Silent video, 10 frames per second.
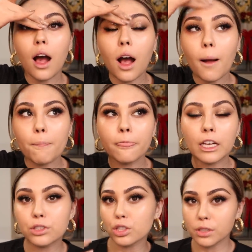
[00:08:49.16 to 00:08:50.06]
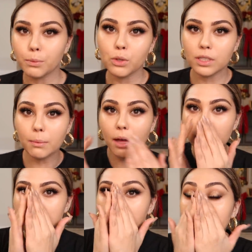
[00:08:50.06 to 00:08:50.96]
It's just mostly about
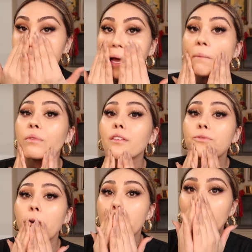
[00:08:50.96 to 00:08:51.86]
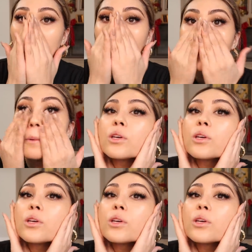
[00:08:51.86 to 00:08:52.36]
like spending time with the family.